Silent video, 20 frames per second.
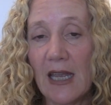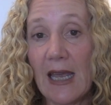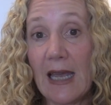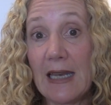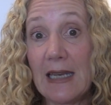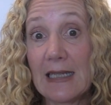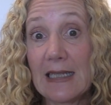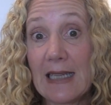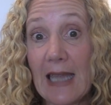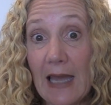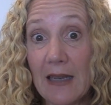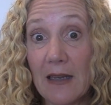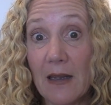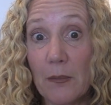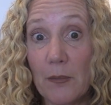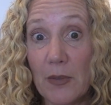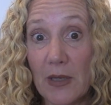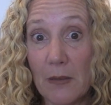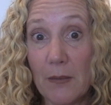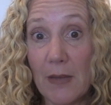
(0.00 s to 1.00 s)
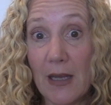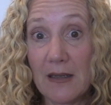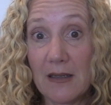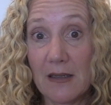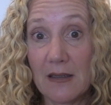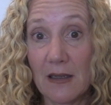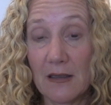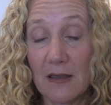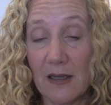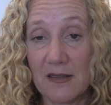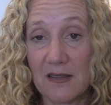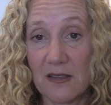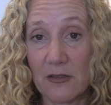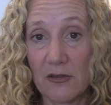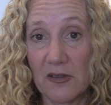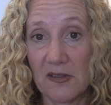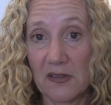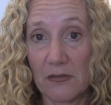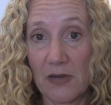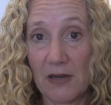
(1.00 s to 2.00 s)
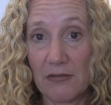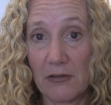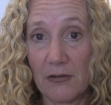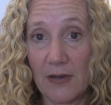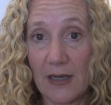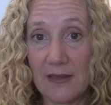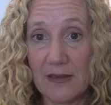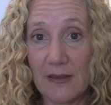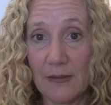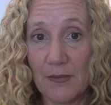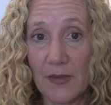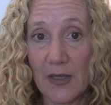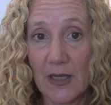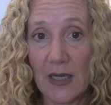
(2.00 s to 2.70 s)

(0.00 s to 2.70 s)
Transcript: and it cannot be amended unless there is a referendum.